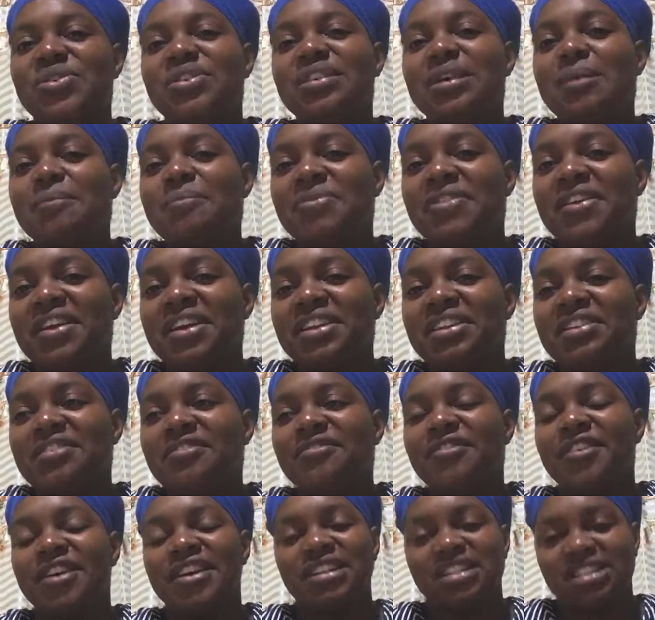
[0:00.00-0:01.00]
something
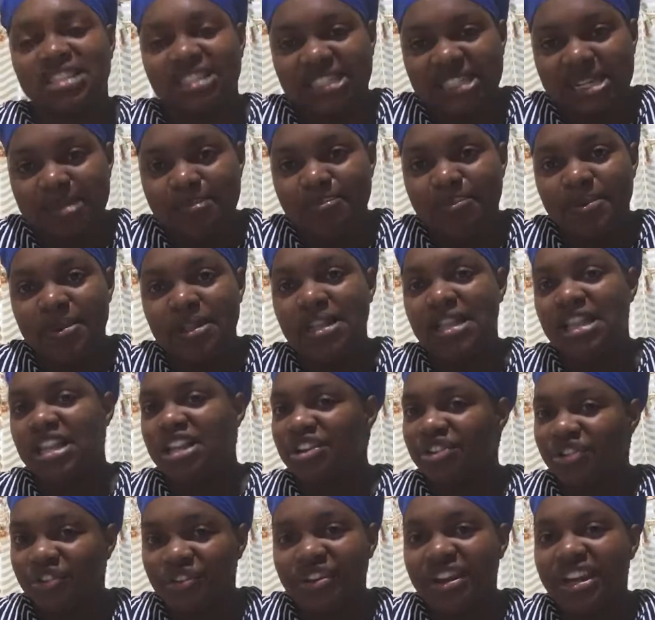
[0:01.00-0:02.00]
different. Simple,
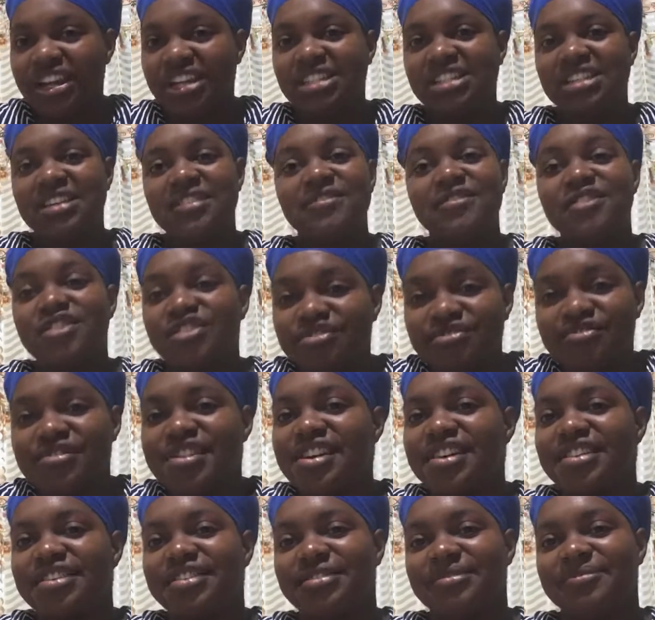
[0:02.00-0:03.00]
creative,
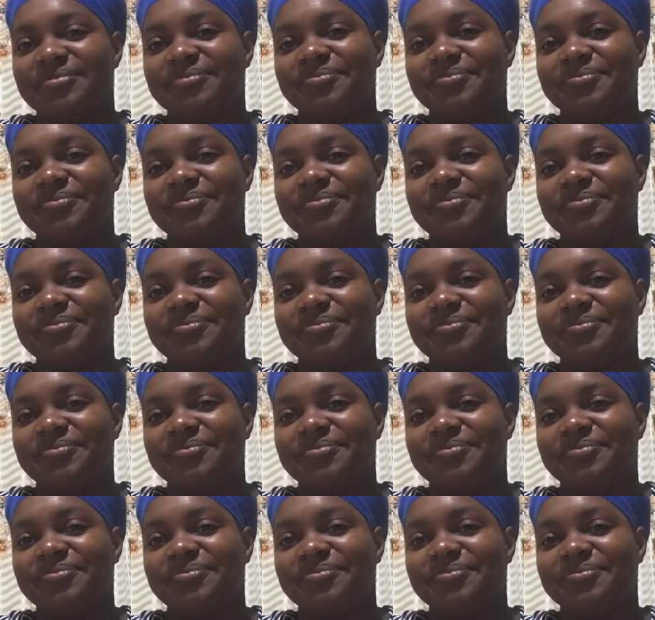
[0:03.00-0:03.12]
rare.